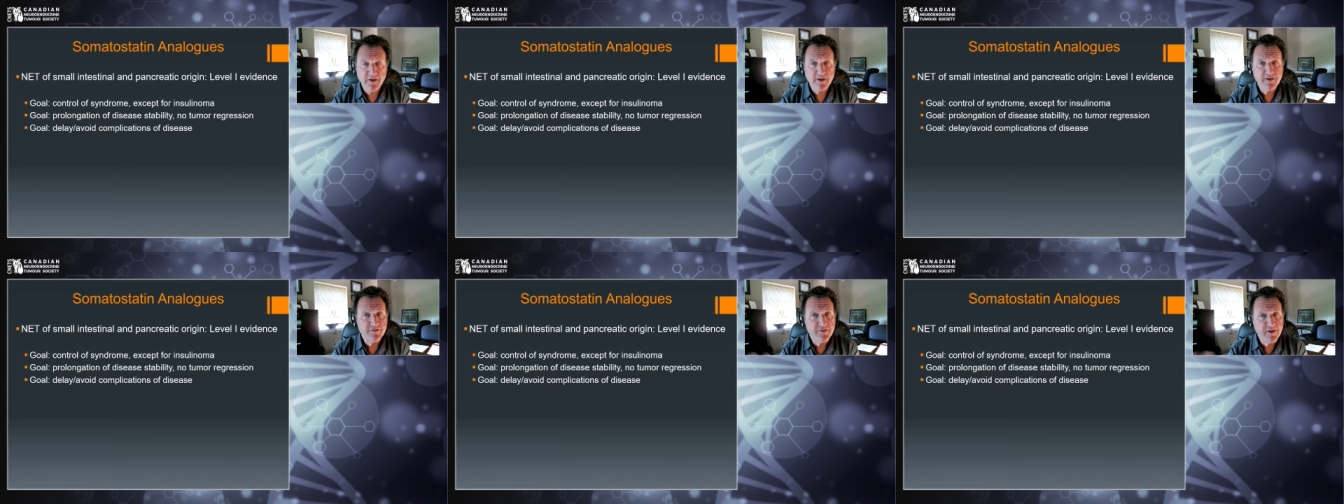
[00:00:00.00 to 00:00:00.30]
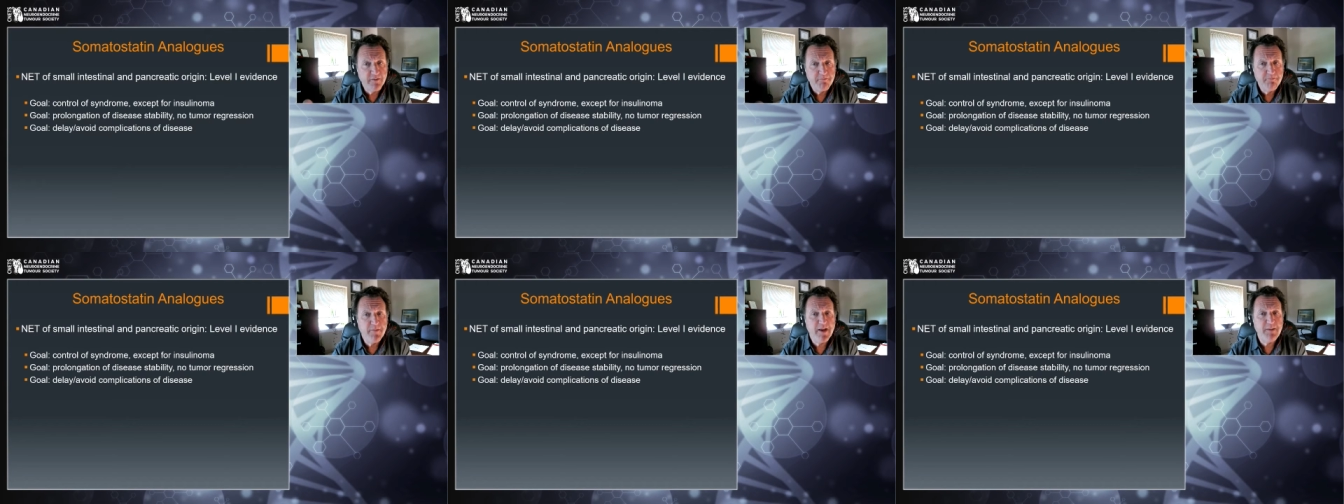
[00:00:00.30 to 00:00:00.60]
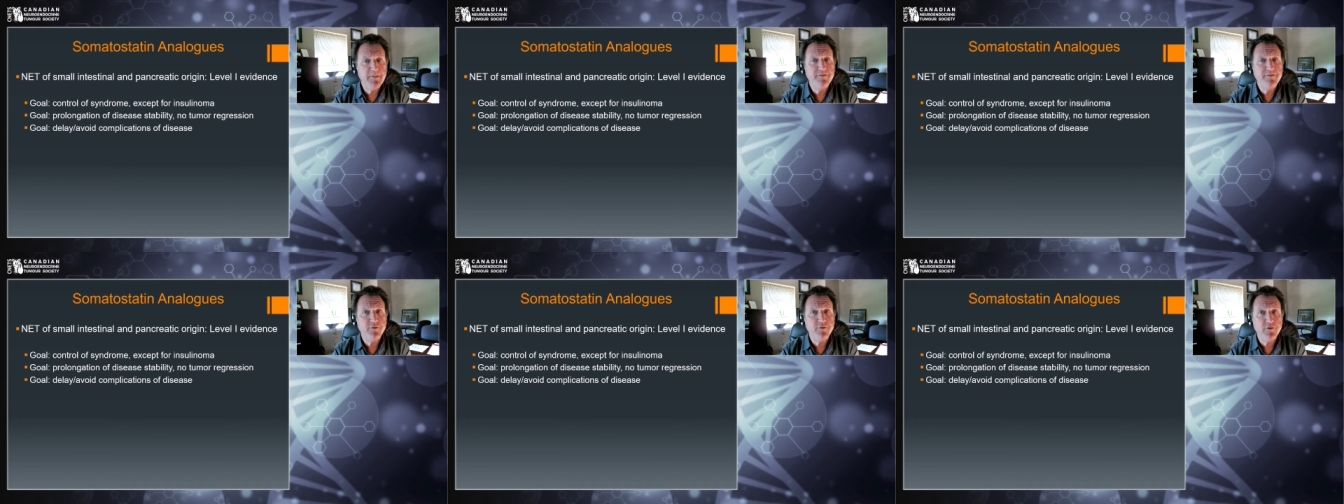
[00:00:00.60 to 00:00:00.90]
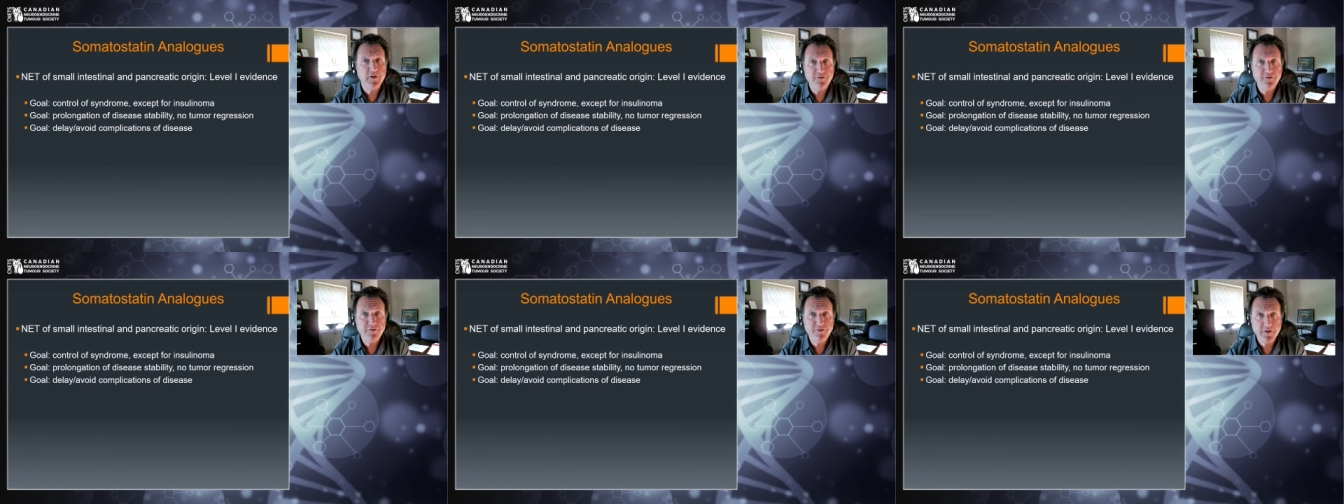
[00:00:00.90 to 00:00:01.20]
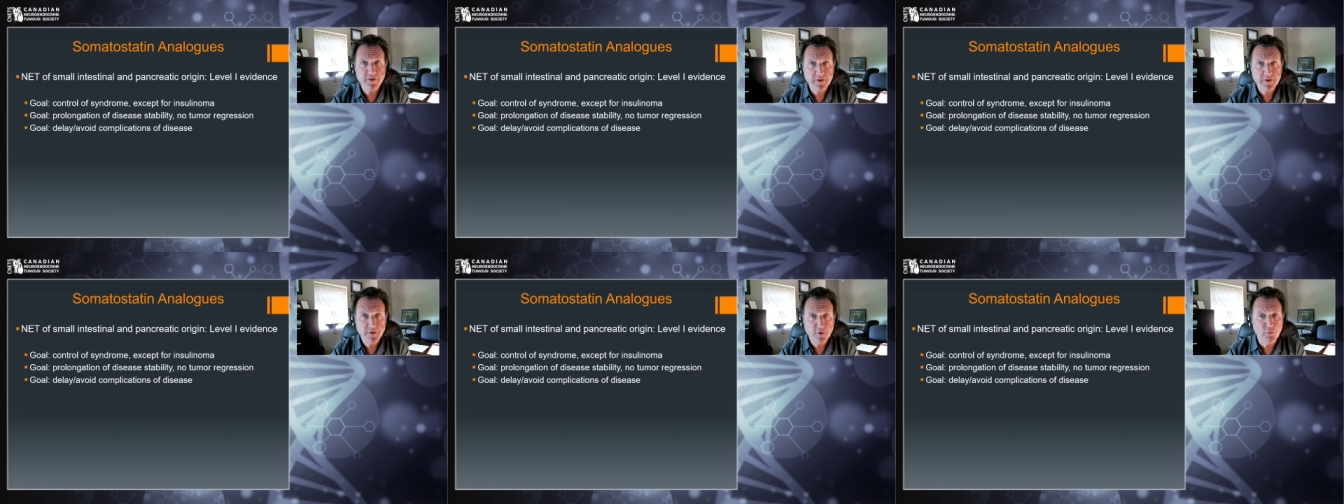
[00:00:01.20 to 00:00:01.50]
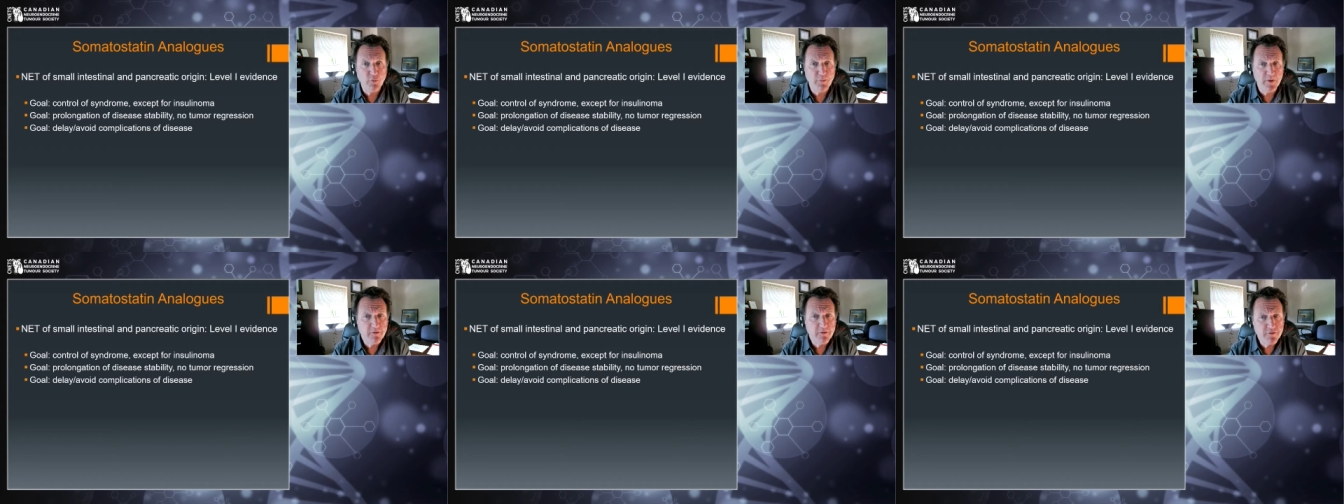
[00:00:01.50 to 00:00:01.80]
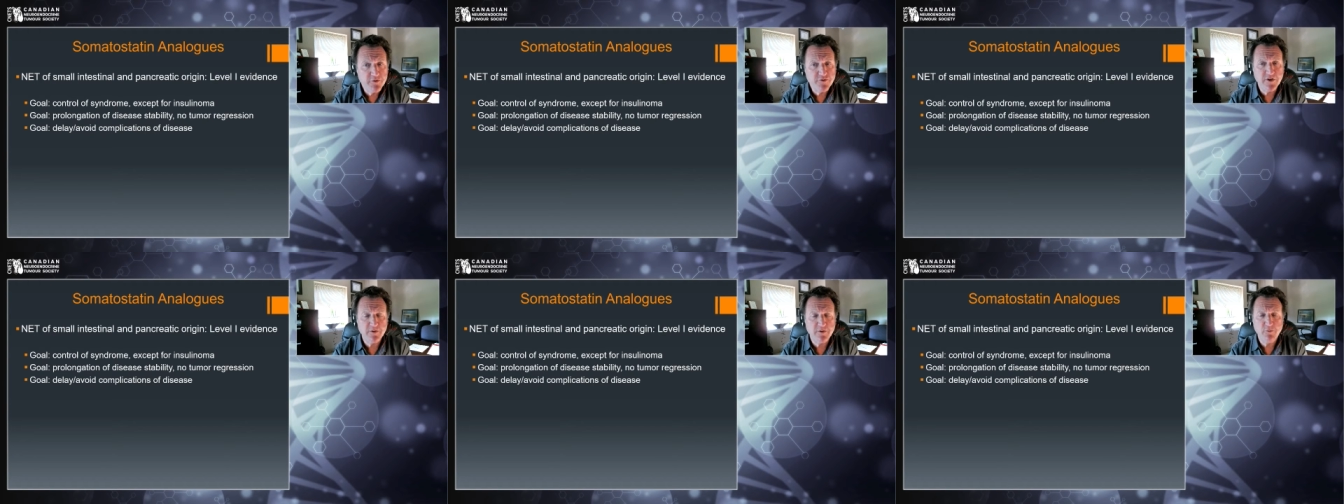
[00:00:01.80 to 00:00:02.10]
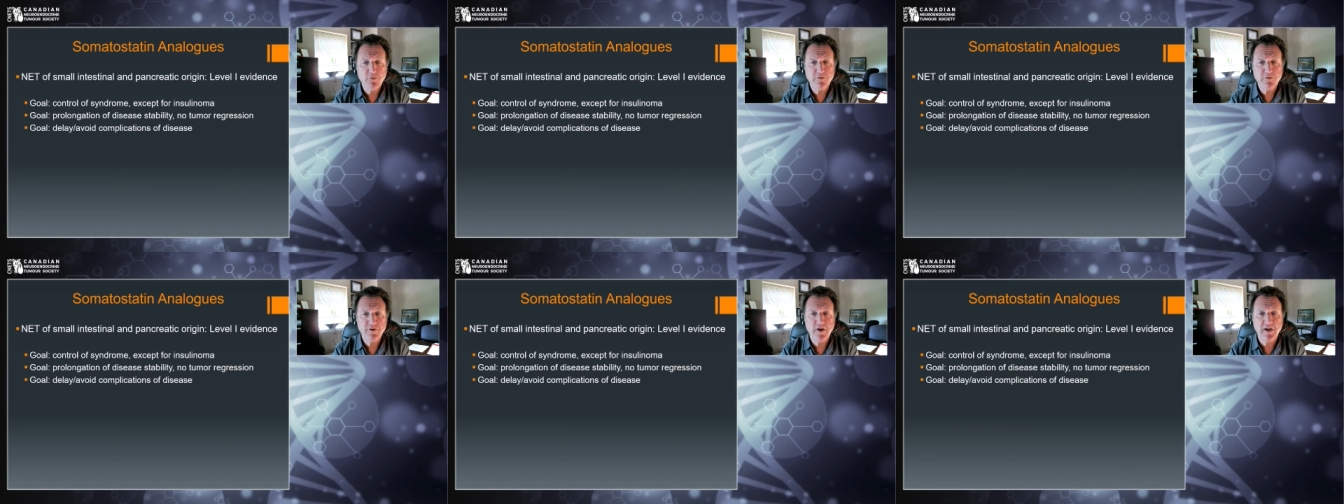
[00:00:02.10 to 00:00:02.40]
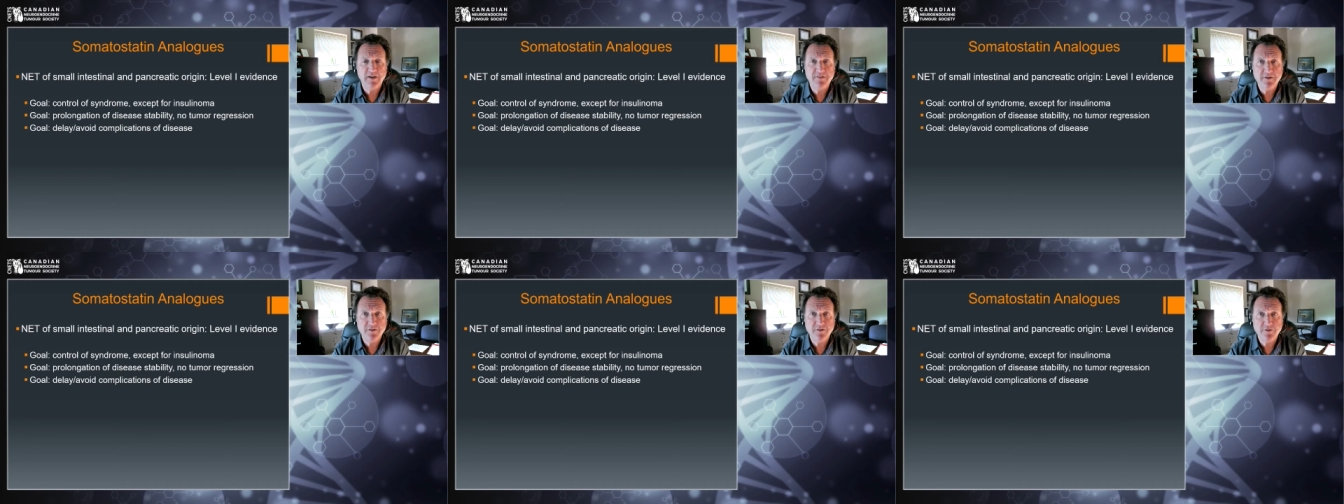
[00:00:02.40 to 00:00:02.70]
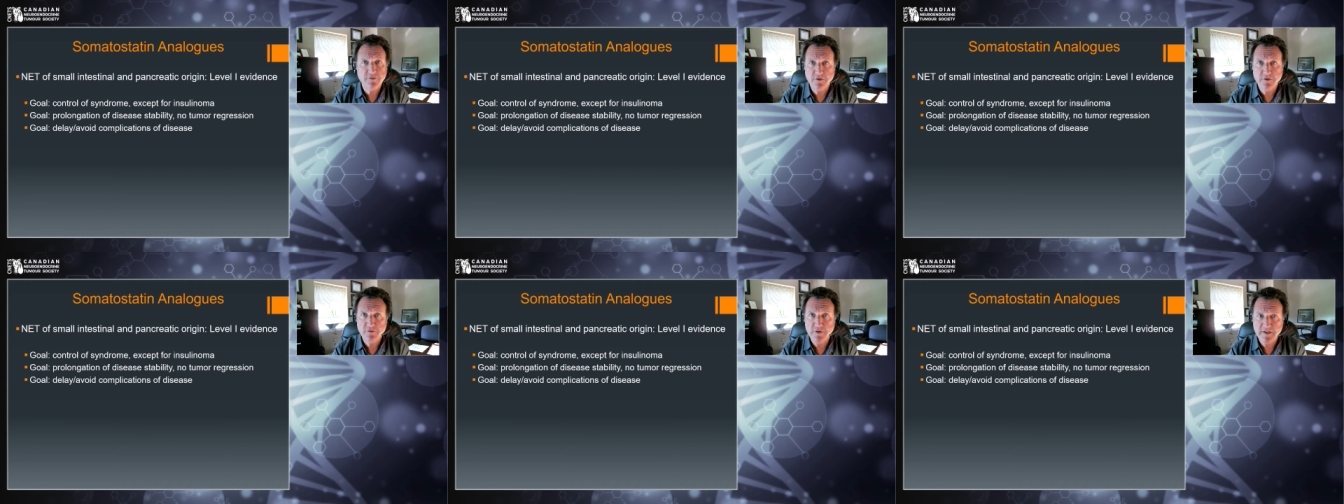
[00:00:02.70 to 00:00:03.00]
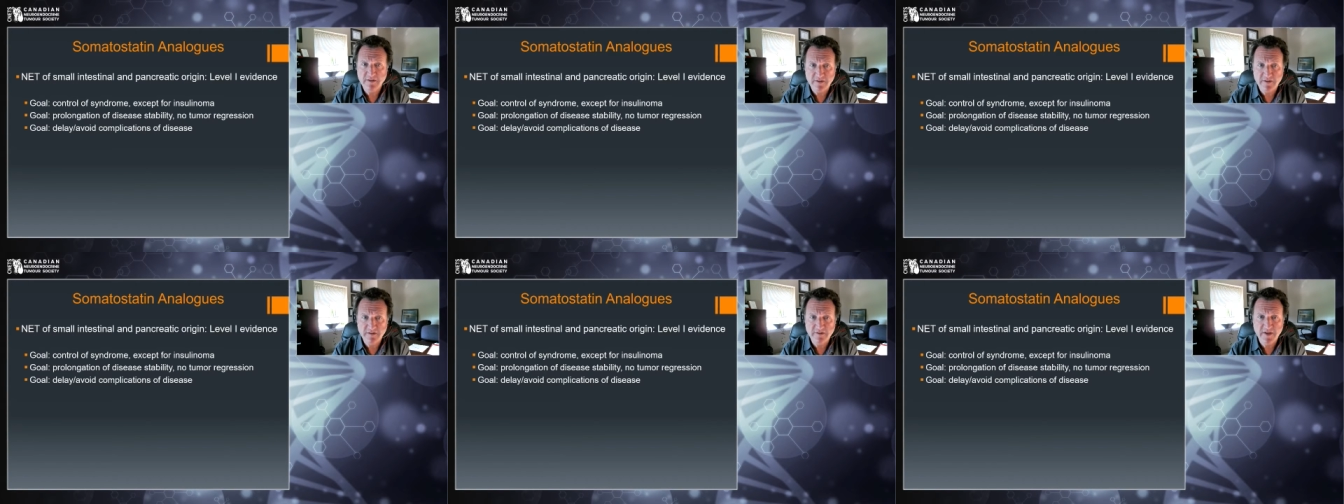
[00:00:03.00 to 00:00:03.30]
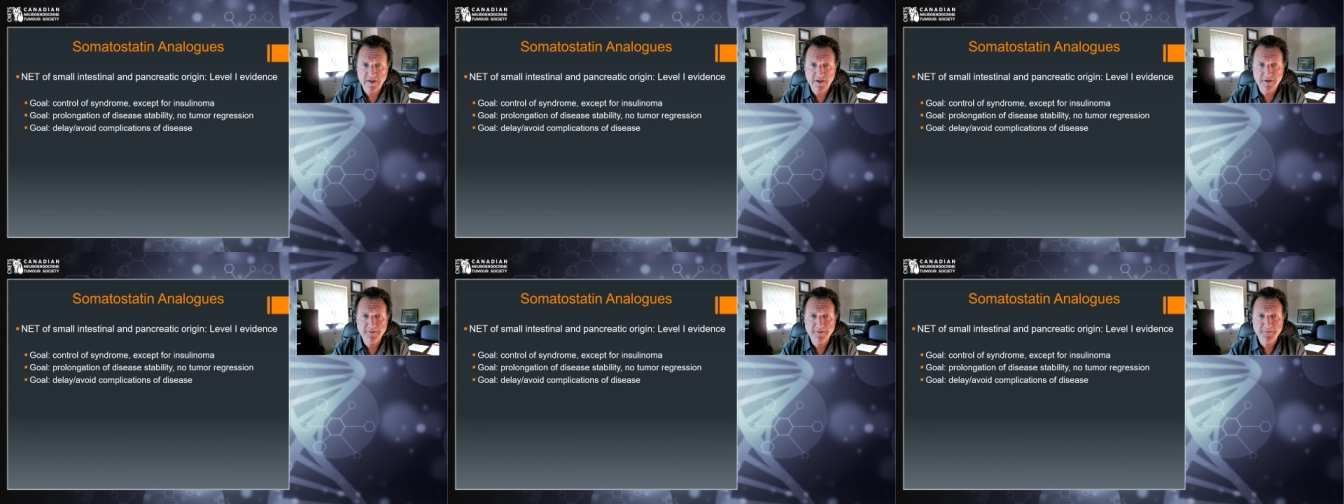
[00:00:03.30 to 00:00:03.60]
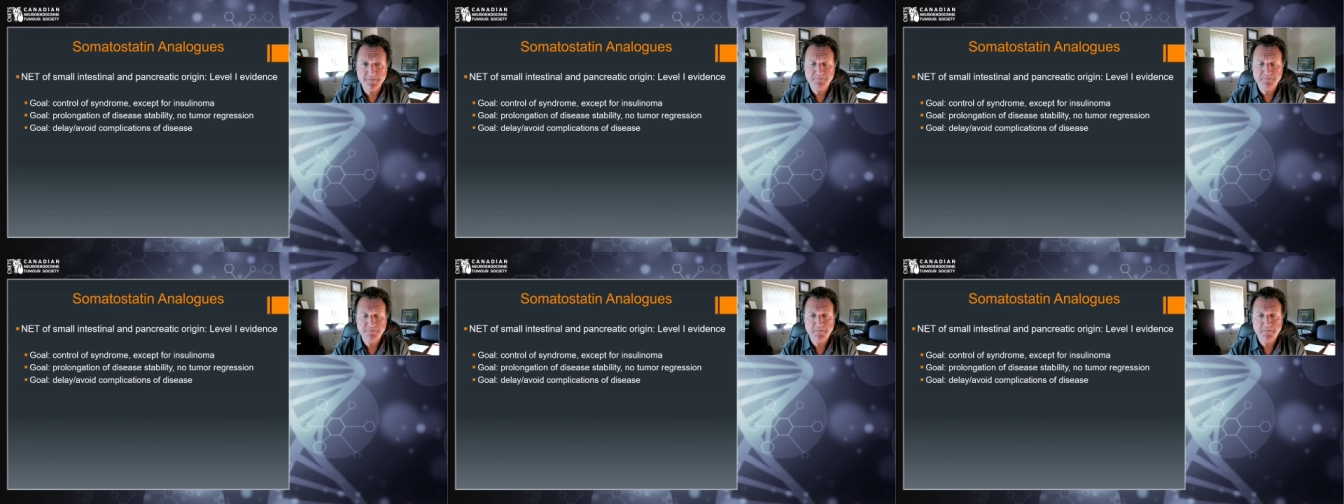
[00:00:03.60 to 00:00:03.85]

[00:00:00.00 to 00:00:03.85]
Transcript: except maybe for insulinoma, which I won't dive into in great detail.